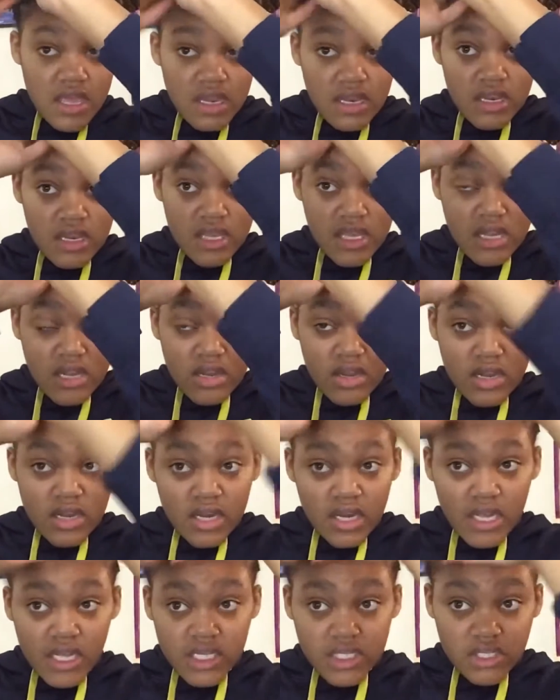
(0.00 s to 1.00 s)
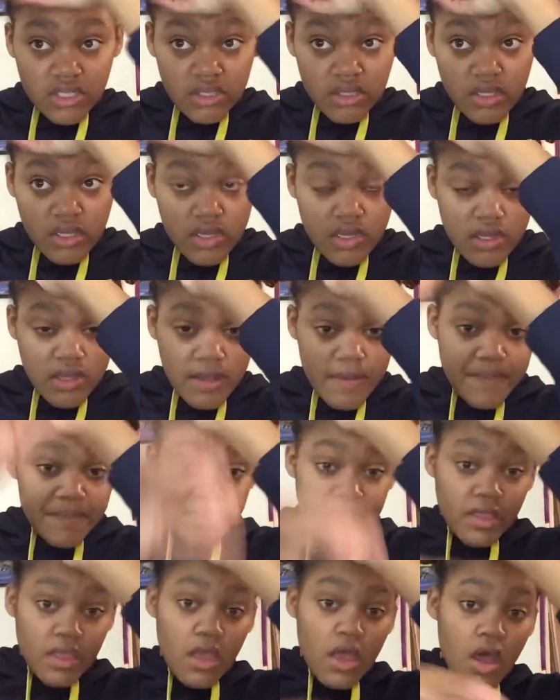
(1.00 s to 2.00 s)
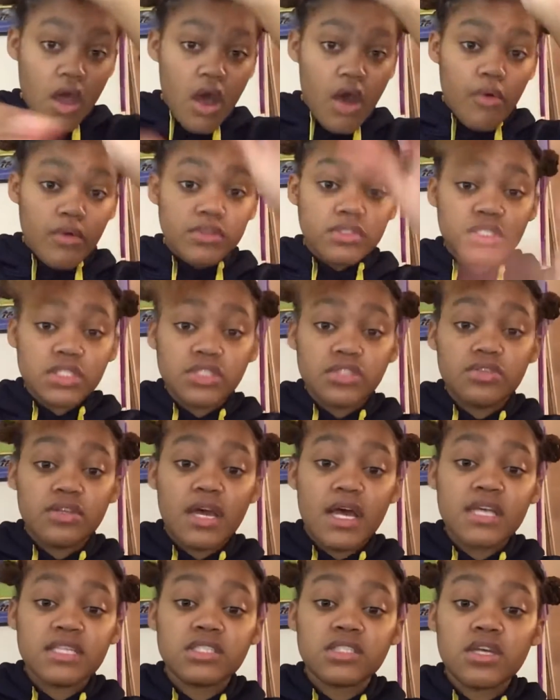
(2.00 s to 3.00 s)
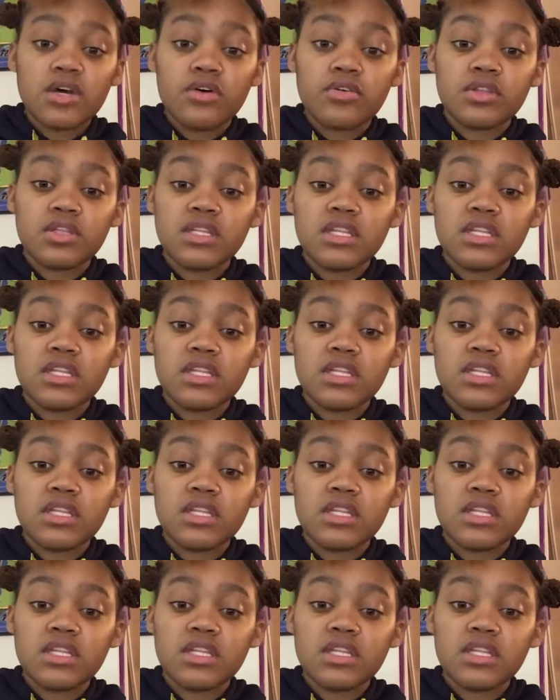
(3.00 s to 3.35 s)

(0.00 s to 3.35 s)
neater and nicer look. Oh, and just so you guys know, the